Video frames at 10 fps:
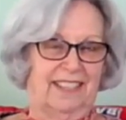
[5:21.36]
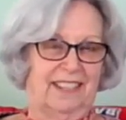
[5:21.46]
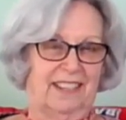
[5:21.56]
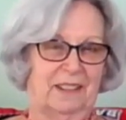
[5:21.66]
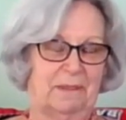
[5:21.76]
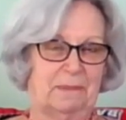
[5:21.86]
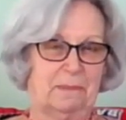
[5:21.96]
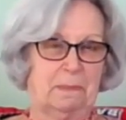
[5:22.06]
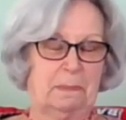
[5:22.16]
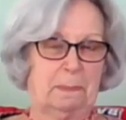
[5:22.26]

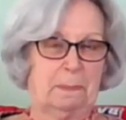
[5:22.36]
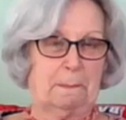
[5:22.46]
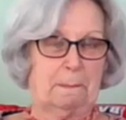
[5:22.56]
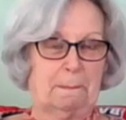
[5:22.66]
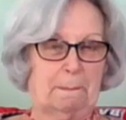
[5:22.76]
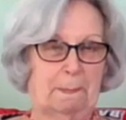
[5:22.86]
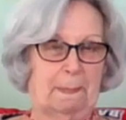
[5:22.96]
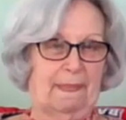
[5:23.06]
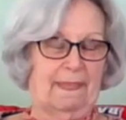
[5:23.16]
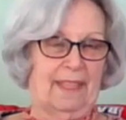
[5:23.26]

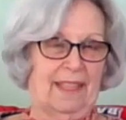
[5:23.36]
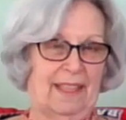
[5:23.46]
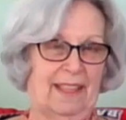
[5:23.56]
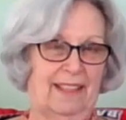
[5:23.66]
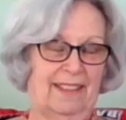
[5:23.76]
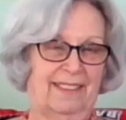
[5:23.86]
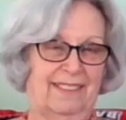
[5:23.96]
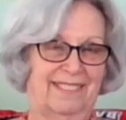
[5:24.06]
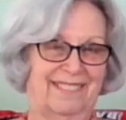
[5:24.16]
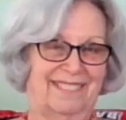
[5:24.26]

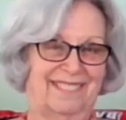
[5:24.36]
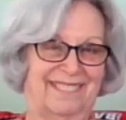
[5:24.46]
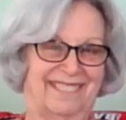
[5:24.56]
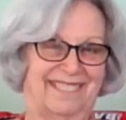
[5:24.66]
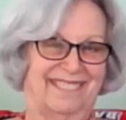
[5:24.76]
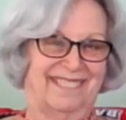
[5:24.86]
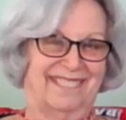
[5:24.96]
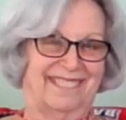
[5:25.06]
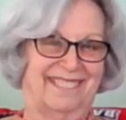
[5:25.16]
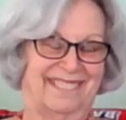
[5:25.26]

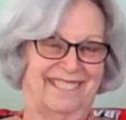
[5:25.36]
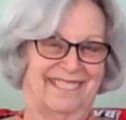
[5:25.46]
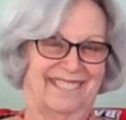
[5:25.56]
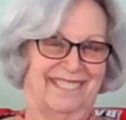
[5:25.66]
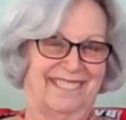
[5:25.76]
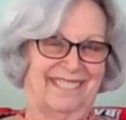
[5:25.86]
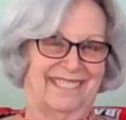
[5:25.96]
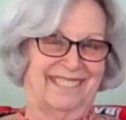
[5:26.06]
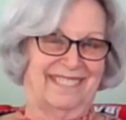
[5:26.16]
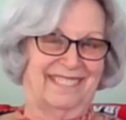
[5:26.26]

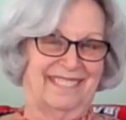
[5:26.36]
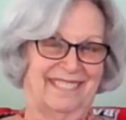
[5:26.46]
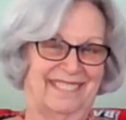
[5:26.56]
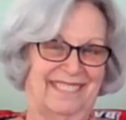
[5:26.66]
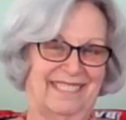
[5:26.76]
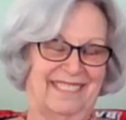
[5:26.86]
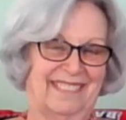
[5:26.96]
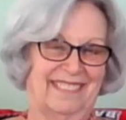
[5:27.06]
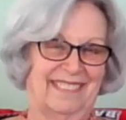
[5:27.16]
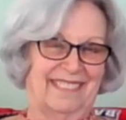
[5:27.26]

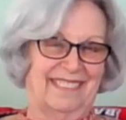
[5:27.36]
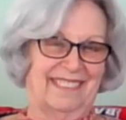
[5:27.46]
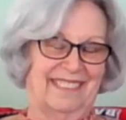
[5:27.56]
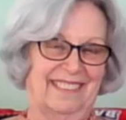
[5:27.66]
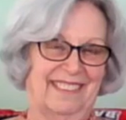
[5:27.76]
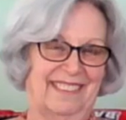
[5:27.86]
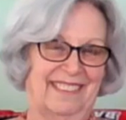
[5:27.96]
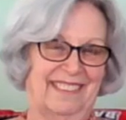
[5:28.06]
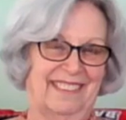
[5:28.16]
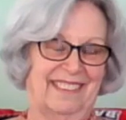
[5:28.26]

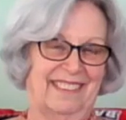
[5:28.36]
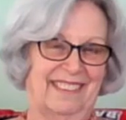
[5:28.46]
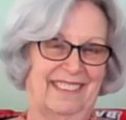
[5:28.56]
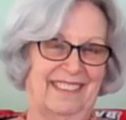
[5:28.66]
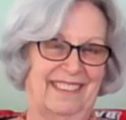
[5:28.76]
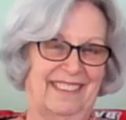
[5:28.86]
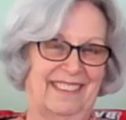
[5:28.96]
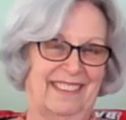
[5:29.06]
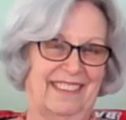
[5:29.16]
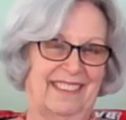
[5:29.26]
The person shown says nothing.